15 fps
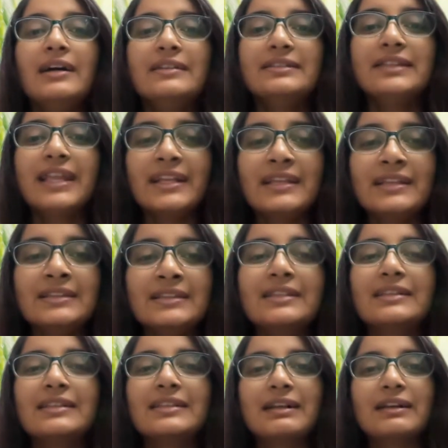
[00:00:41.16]
Then,
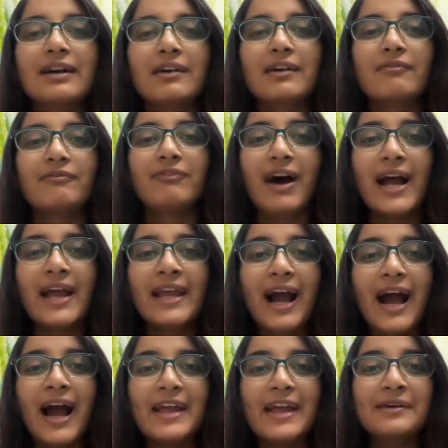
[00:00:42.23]
why
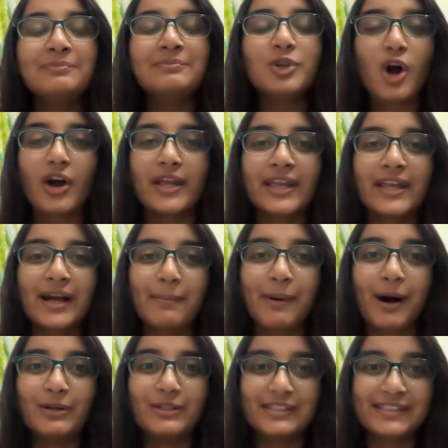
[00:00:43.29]
I am talking
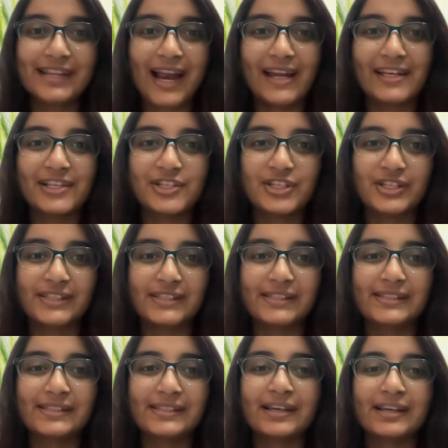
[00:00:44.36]
about
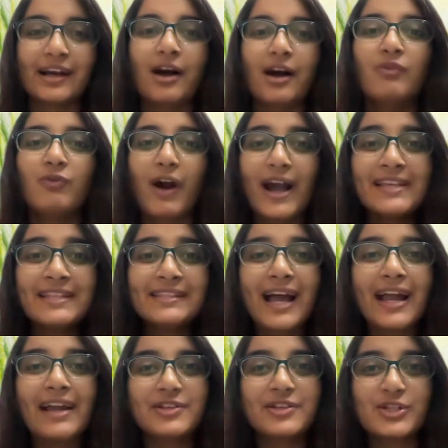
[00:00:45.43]
strategies? Why
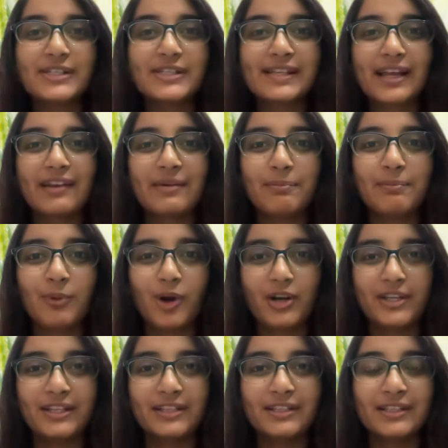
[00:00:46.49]
strategies are
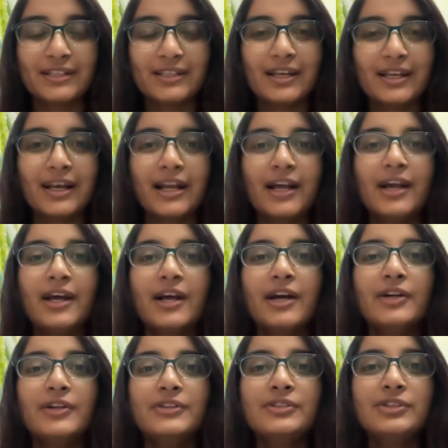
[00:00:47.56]
important?
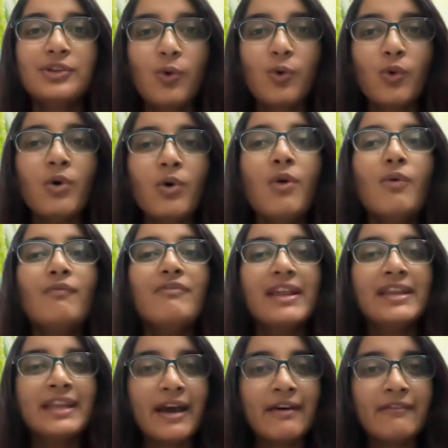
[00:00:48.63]
So,
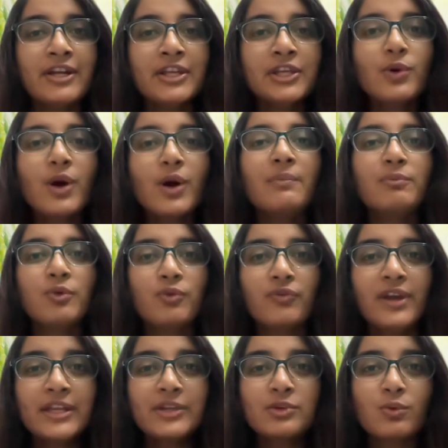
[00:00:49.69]
whenever you are
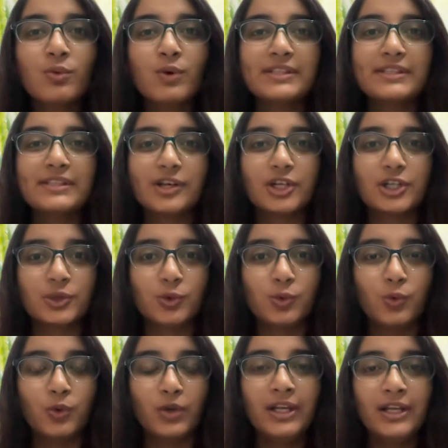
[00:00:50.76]
moving towards your
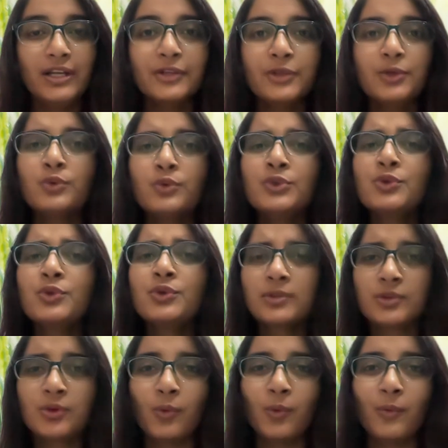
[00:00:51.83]
goal, you should
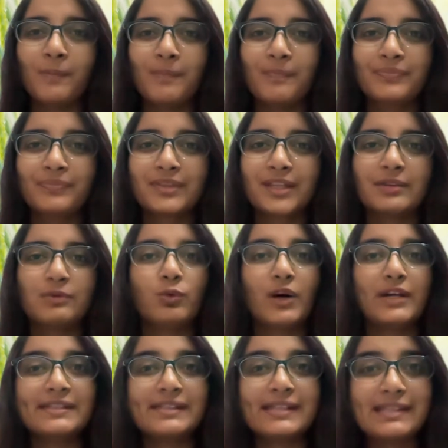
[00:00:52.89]
know that
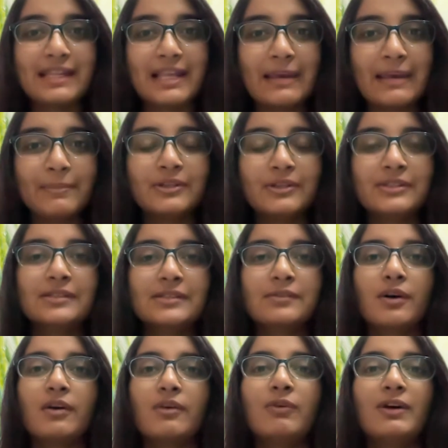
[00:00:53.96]
what's the syllabus,
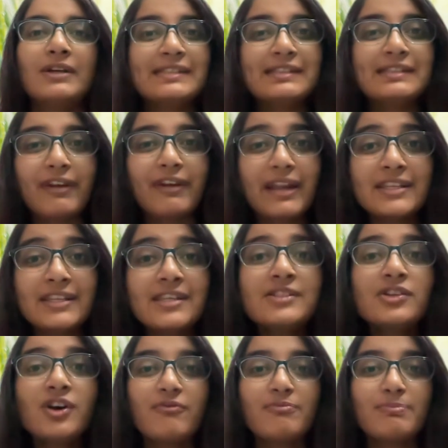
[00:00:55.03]
what's the weightage
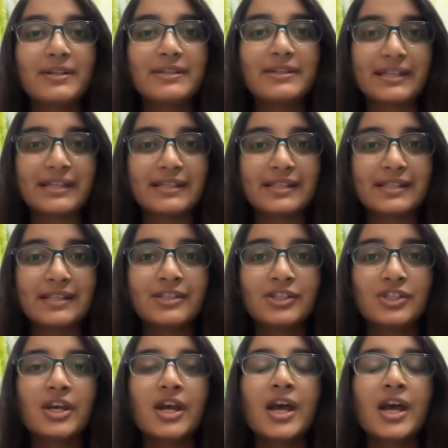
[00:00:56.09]
of percentage